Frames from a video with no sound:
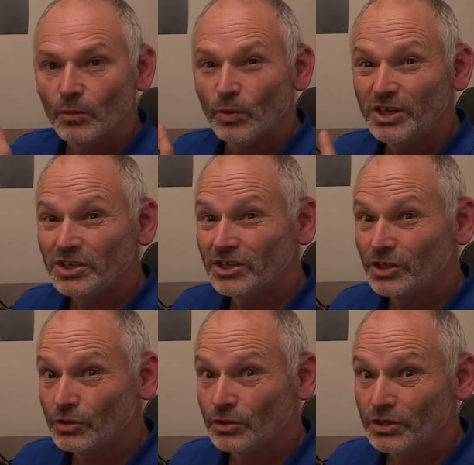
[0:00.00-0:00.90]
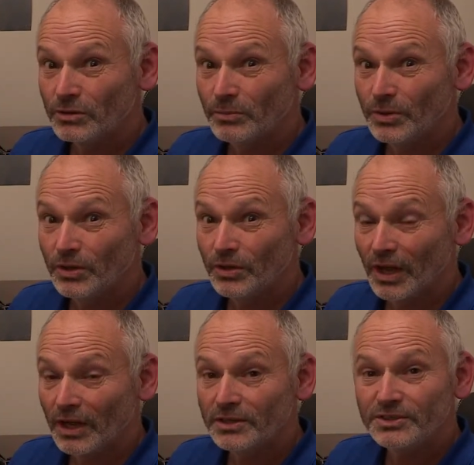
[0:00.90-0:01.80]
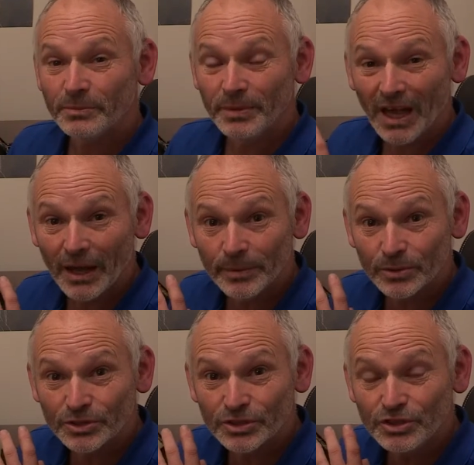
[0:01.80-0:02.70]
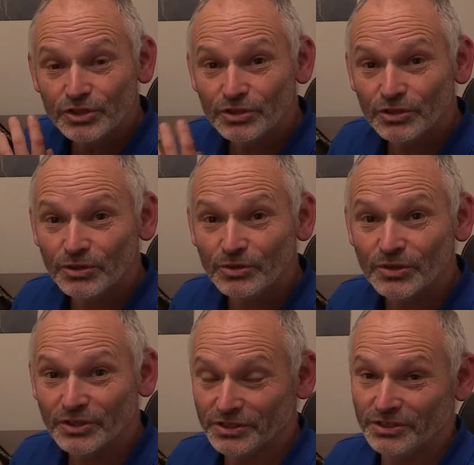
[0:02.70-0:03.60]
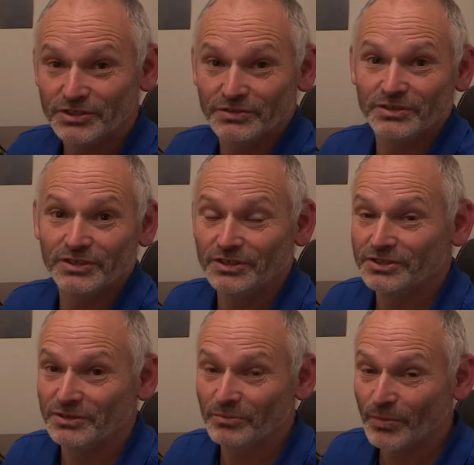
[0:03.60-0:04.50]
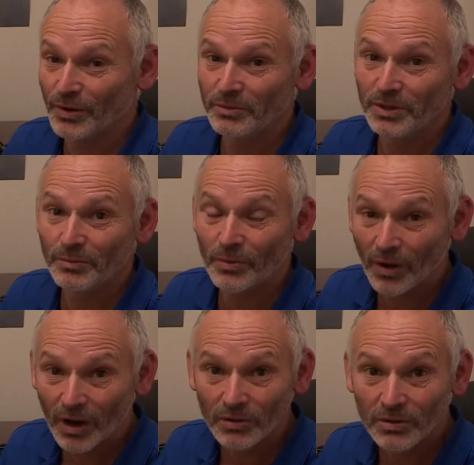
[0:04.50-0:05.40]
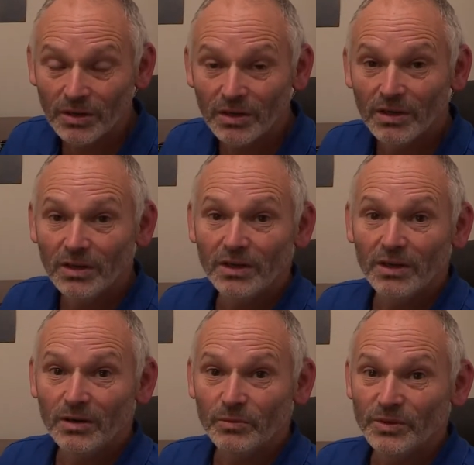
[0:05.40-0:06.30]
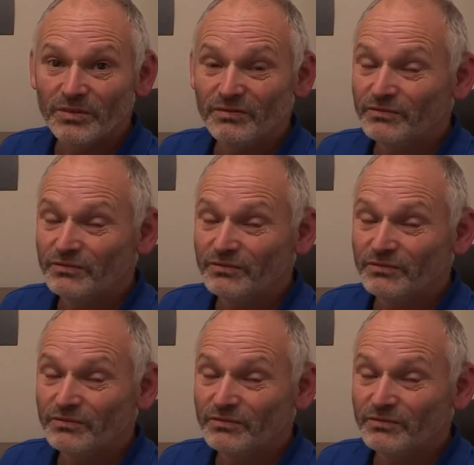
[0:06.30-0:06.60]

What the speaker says: We need a good computer to be able to do these things in Premiere Pro with